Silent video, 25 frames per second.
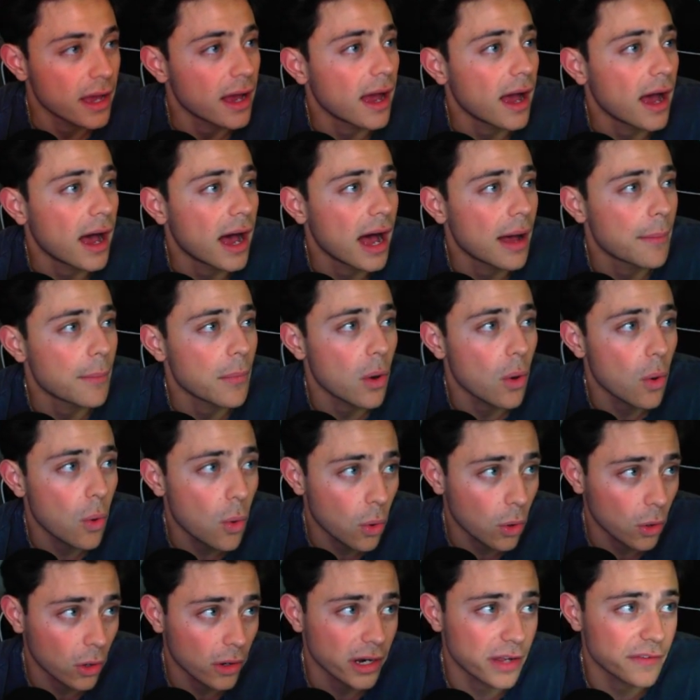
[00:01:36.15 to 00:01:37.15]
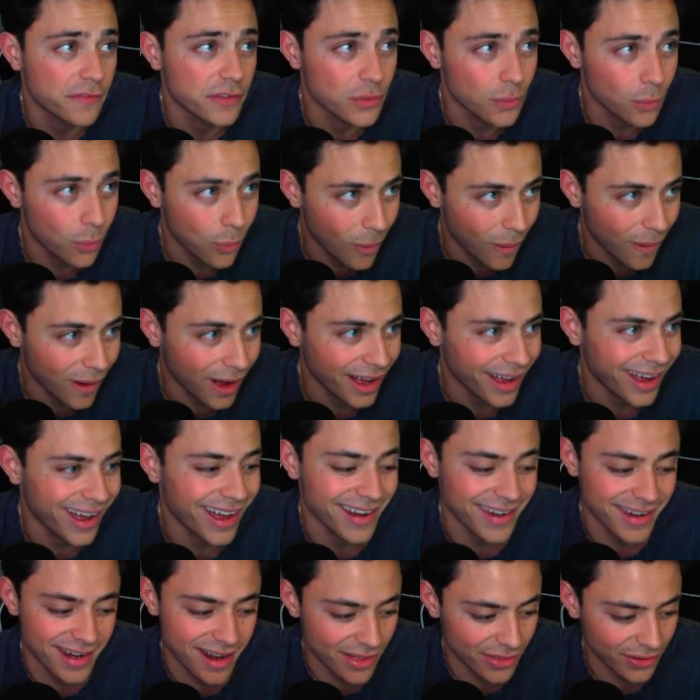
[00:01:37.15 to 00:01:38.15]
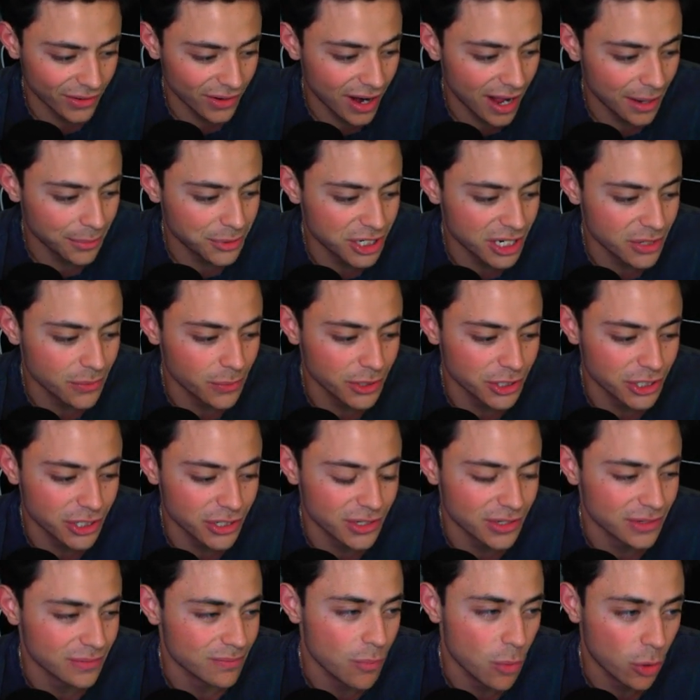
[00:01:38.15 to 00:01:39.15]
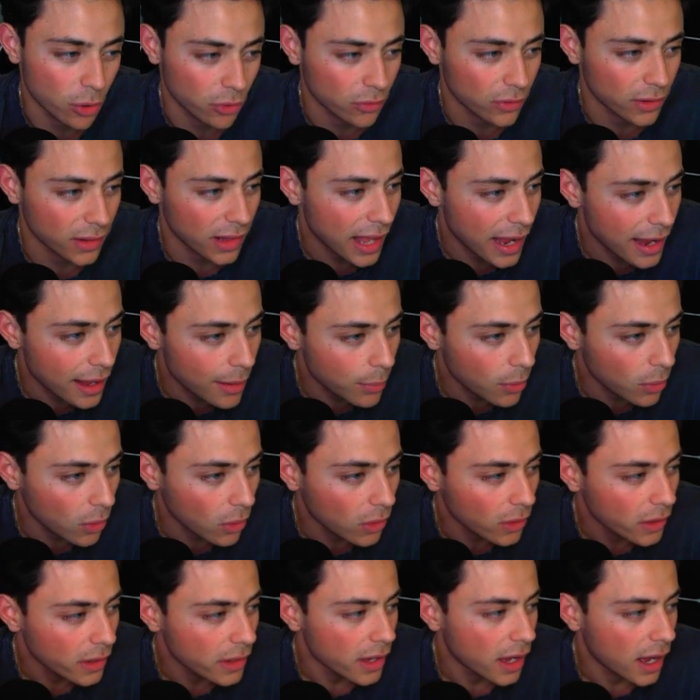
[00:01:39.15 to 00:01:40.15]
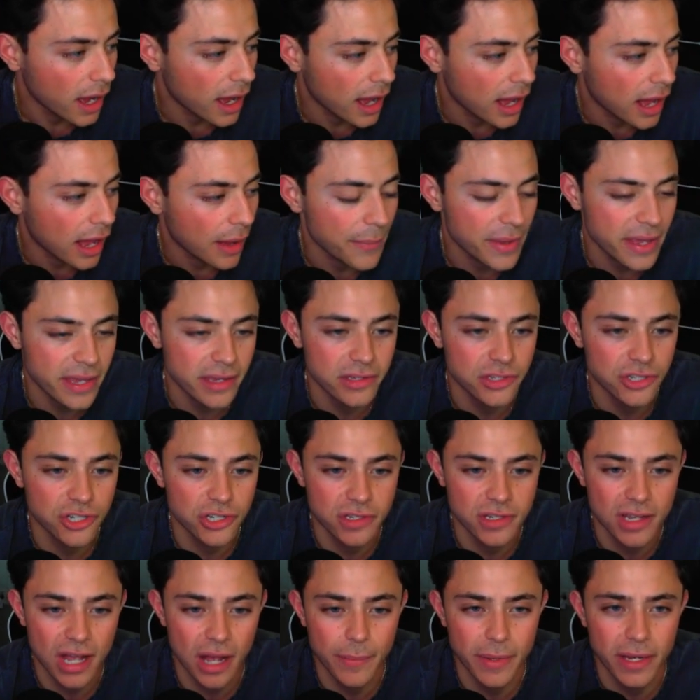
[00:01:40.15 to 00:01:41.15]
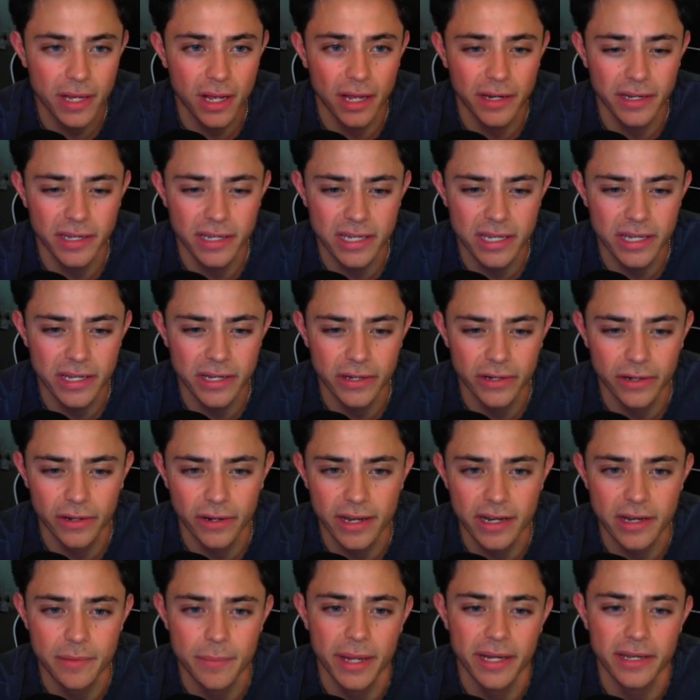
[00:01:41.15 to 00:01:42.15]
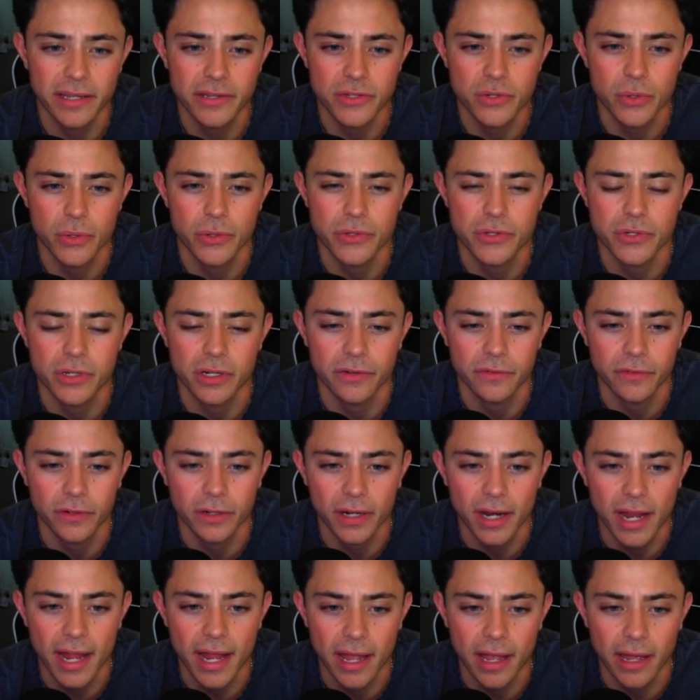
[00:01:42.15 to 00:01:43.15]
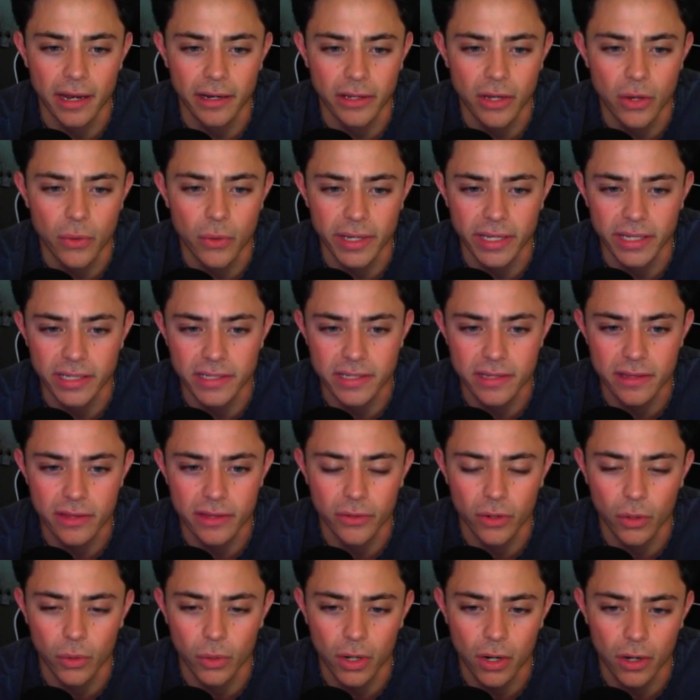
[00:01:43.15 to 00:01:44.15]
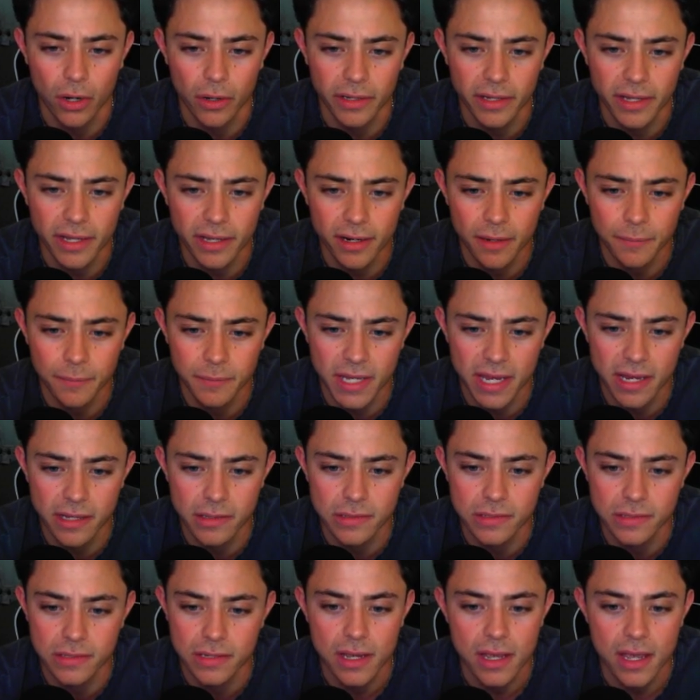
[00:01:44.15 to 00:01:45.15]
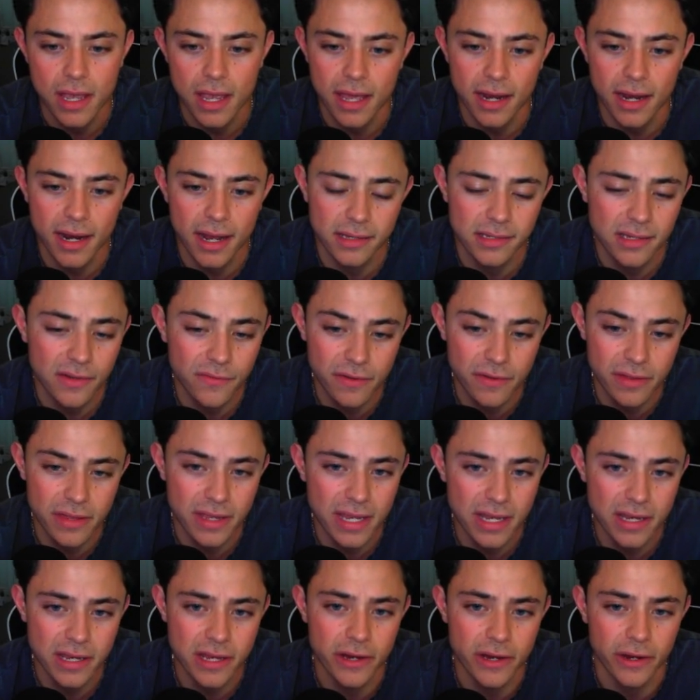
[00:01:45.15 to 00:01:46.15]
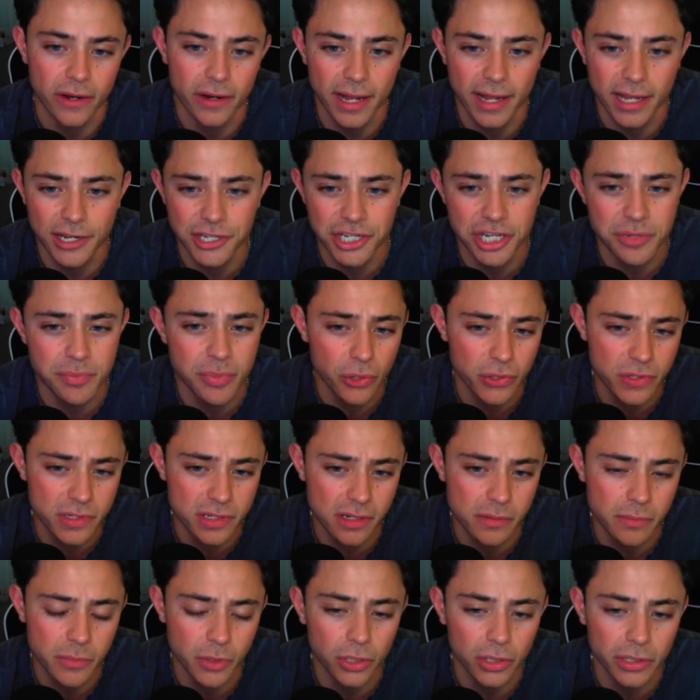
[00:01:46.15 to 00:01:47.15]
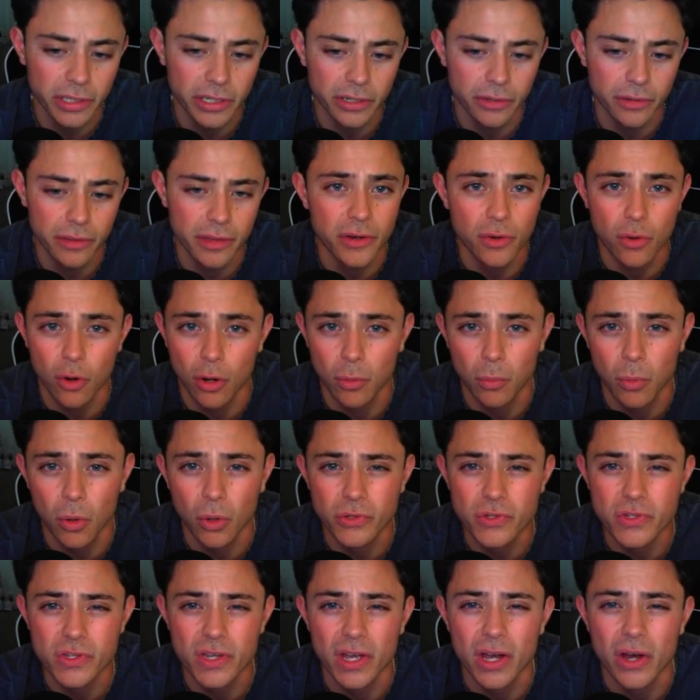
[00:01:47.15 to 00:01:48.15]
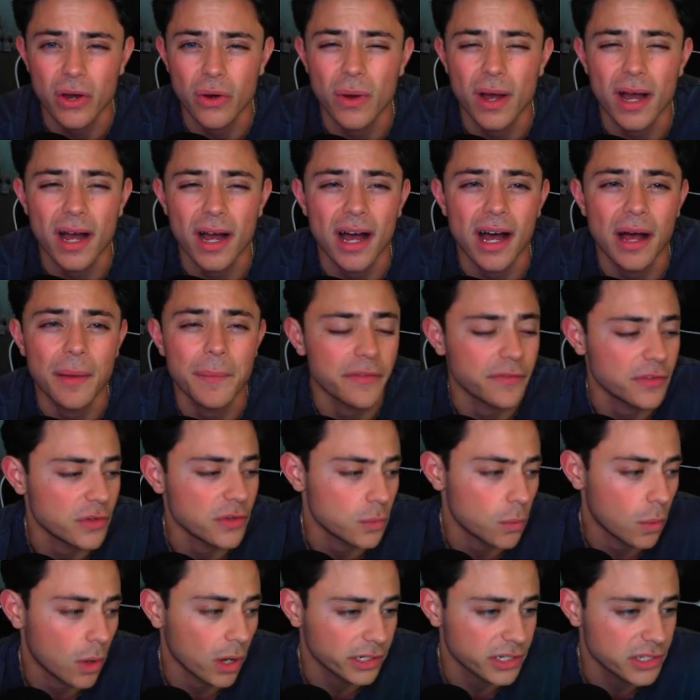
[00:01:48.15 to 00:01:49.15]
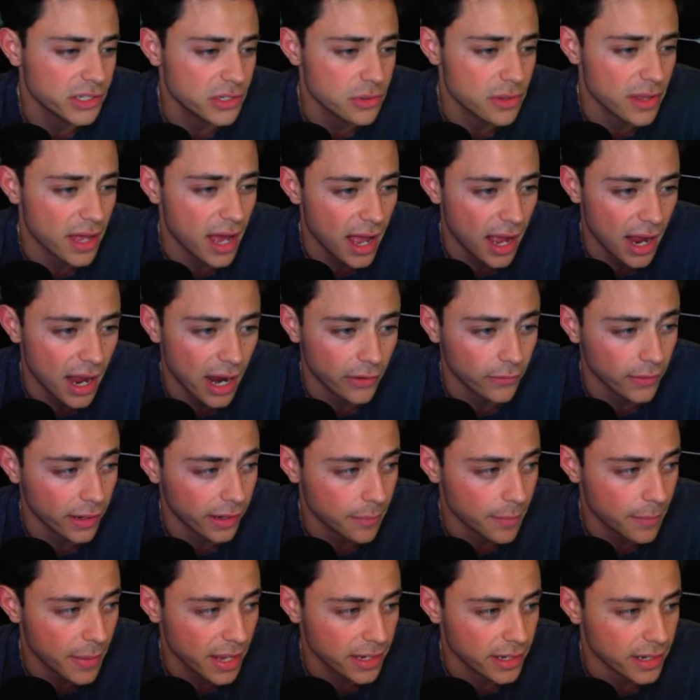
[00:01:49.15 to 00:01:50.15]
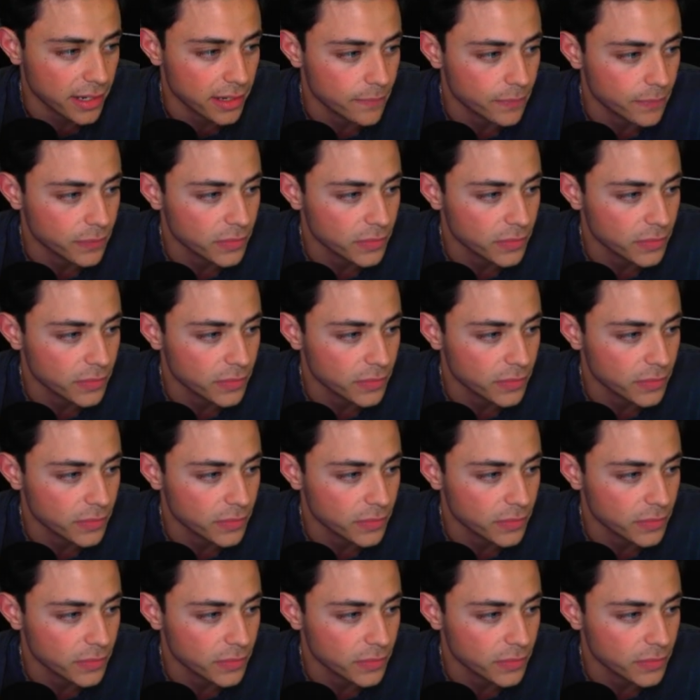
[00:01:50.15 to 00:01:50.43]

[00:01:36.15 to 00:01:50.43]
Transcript: Um, or if you want another option, which is more reliable, um, is just coming onto here into my Discord server and going into the Grow A Garden kit updates. It has everything in here, and I actually posted them earlier than normal. So um, if you want to do that, I recommend it.